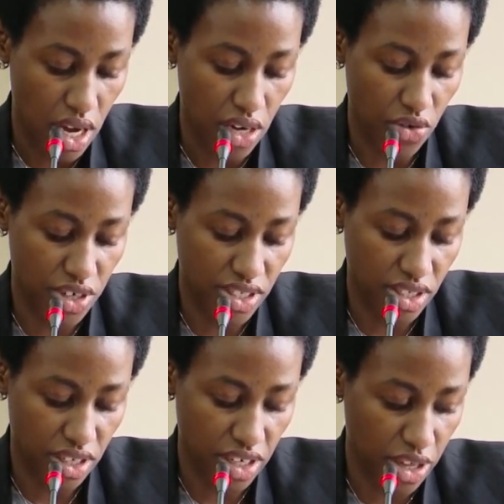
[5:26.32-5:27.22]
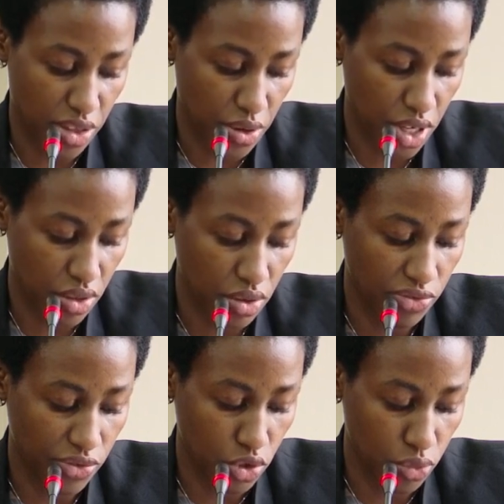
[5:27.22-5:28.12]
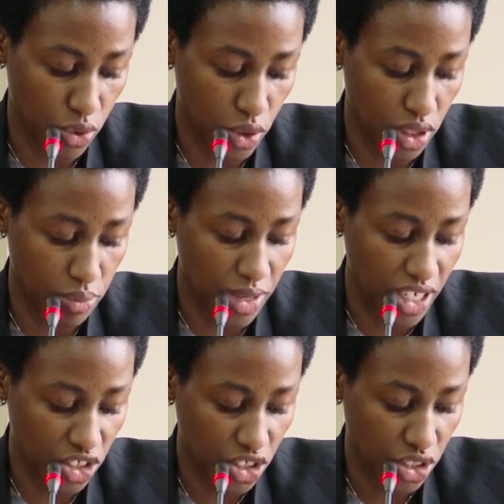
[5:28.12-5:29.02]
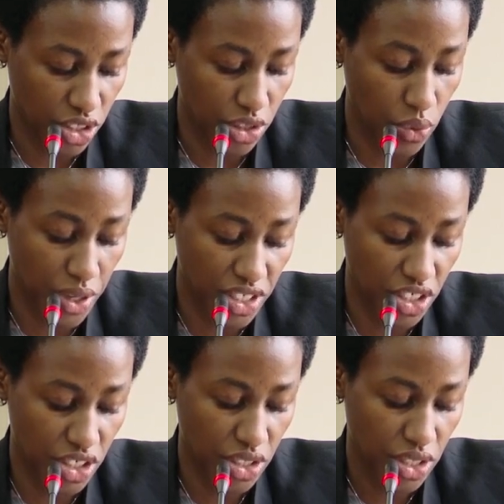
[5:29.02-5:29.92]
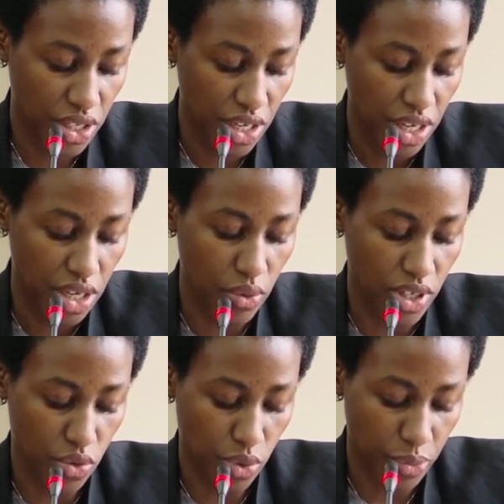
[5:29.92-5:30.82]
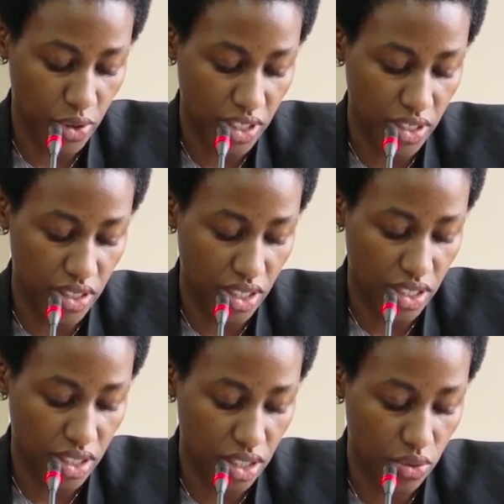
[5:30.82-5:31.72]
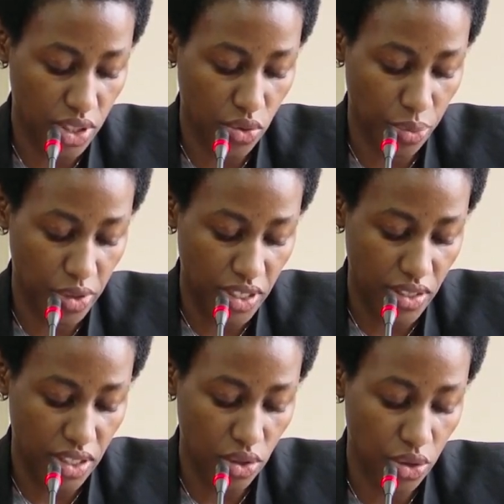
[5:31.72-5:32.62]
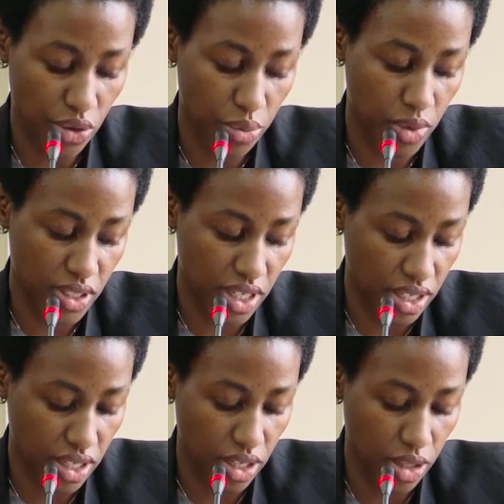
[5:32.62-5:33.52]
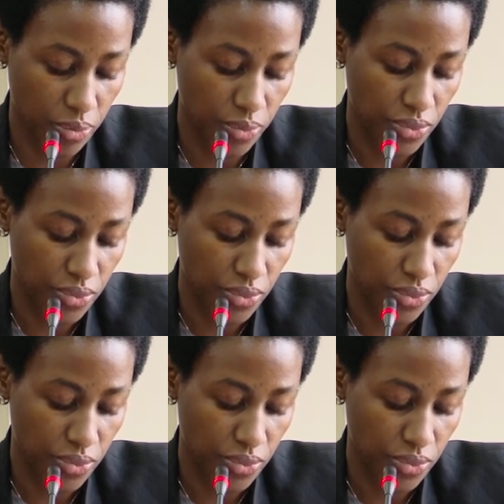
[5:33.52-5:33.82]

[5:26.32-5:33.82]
addressing a gathering of football match in which he was reported that it was reported that Honorable Zaake